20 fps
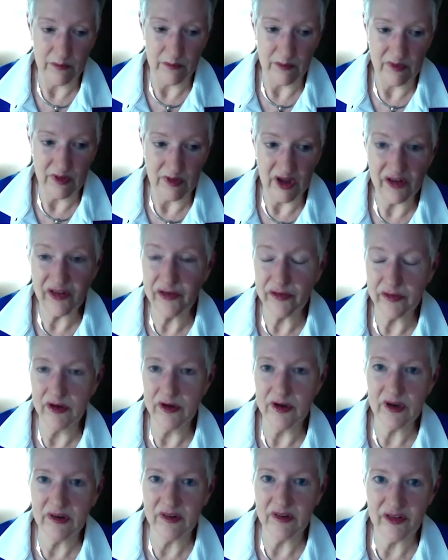Let's
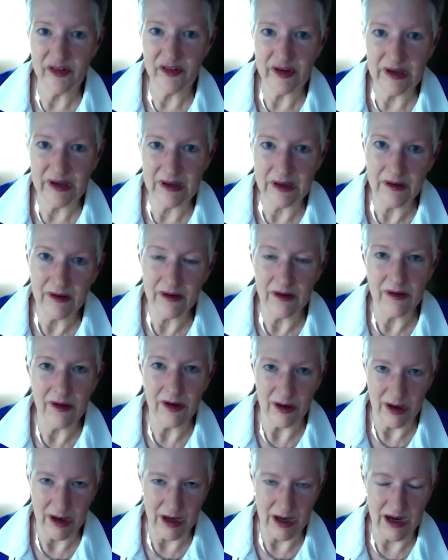look and see
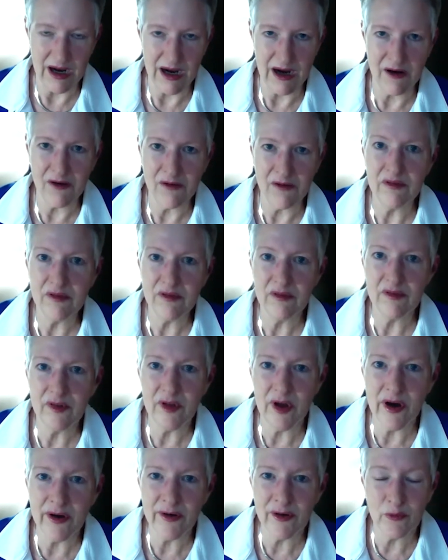how
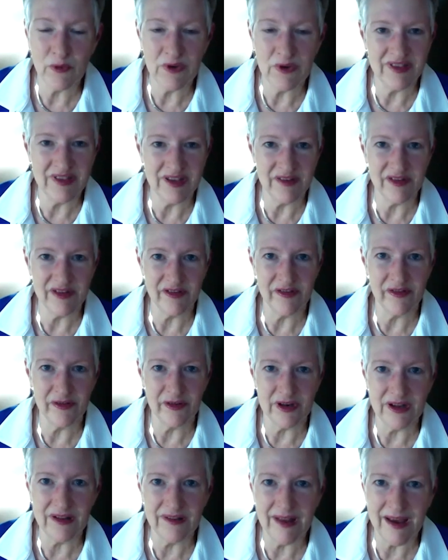long do we think this is going
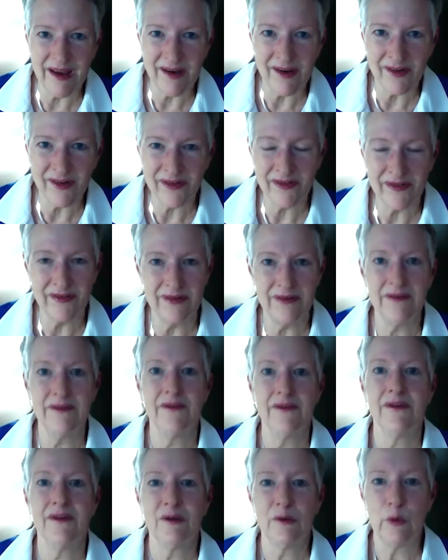to last?
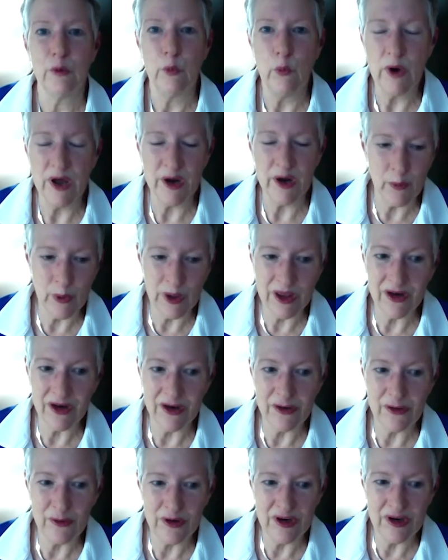What are we going to
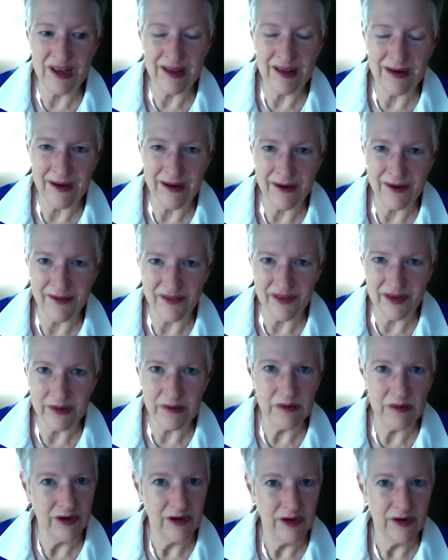do to get out of it?
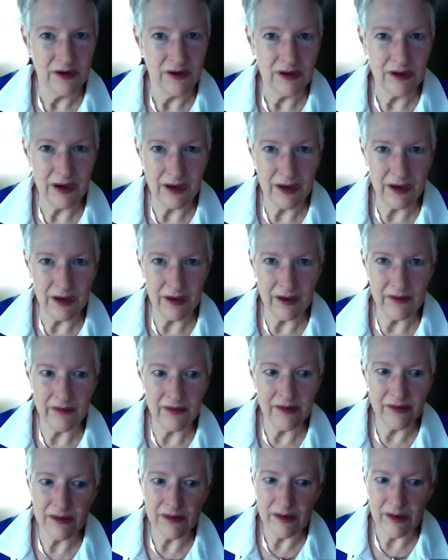And
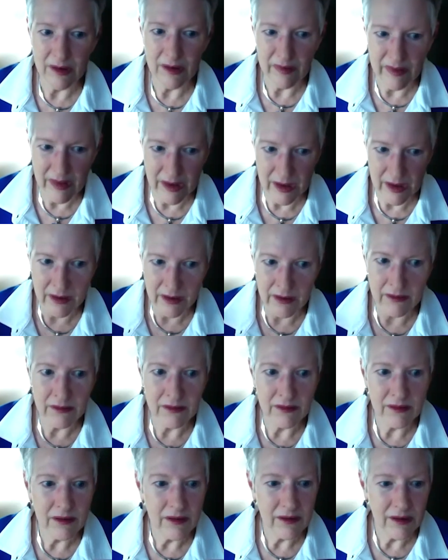then
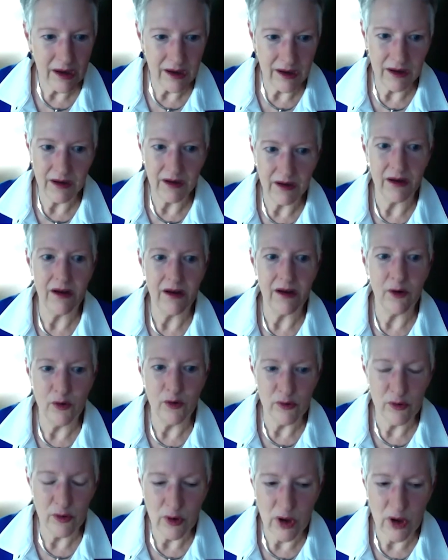
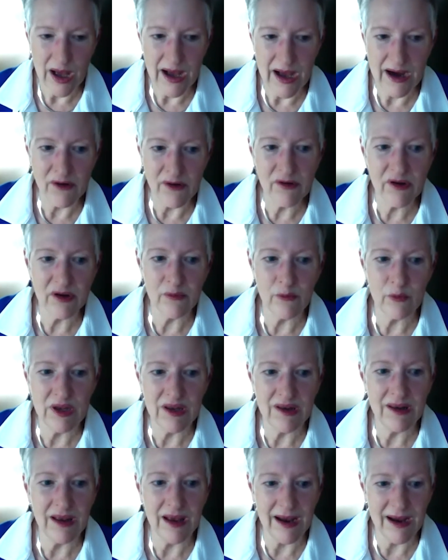how can
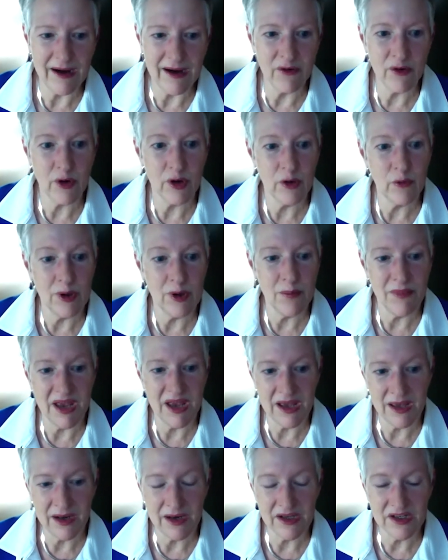we
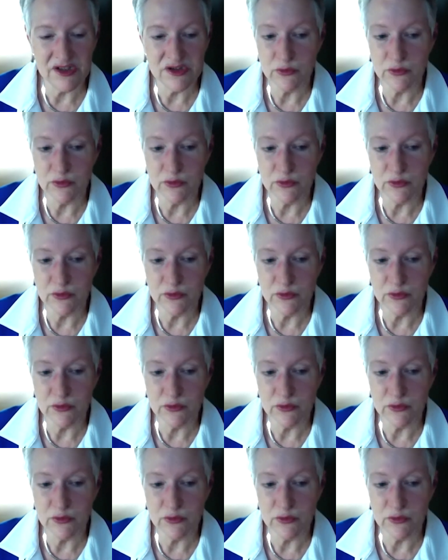manage?